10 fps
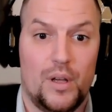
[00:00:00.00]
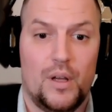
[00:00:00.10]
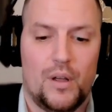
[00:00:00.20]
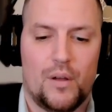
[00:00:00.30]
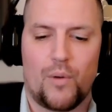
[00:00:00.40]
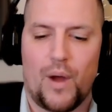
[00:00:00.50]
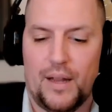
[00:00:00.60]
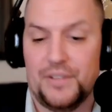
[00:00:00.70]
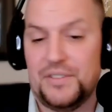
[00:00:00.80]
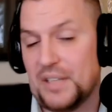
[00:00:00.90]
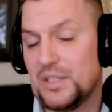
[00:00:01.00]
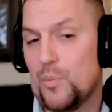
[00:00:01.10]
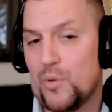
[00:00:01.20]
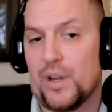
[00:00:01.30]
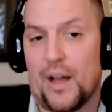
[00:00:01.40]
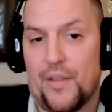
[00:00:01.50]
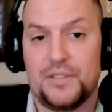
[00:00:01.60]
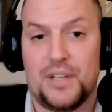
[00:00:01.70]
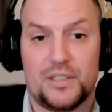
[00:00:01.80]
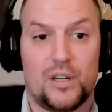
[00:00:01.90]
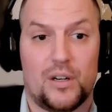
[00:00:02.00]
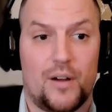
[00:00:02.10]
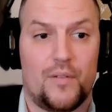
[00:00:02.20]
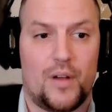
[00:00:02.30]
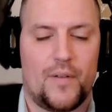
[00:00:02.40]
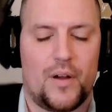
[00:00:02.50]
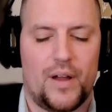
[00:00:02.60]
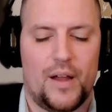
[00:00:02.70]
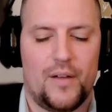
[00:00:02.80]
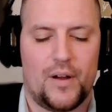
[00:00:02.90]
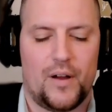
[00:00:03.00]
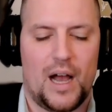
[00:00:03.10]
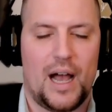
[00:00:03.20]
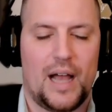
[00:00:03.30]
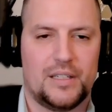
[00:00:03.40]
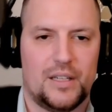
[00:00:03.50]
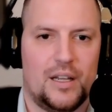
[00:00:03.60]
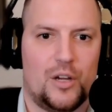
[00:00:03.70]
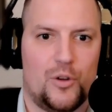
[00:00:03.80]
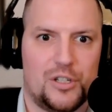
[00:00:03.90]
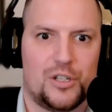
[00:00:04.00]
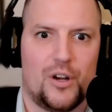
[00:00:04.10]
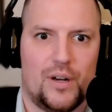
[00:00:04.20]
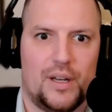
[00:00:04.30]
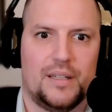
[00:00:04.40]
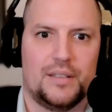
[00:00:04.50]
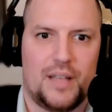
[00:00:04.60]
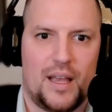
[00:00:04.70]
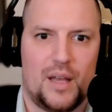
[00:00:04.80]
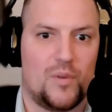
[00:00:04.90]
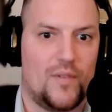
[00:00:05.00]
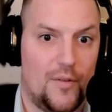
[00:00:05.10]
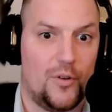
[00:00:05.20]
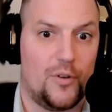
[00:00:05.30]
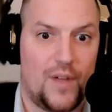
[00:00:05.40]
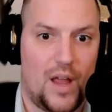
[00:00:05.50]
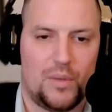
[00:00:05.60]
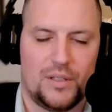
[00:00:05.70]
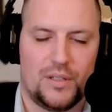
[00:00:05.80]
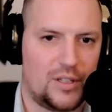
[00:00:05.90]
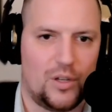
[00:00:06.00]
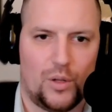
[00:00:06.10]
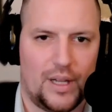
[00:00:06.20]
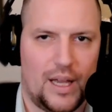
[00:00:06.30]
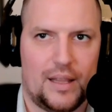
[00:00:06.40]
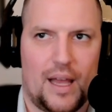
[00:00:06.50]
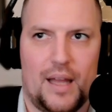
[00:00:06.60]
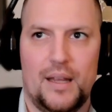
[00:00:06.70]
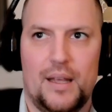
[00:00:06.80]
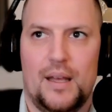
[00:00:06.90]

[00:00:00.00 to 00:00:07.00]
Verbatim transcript: Yeah. Right. And the stakes are pretty high. The stakes are, are, are very, very high to increase your earnings and provide for your family. So I totally get that.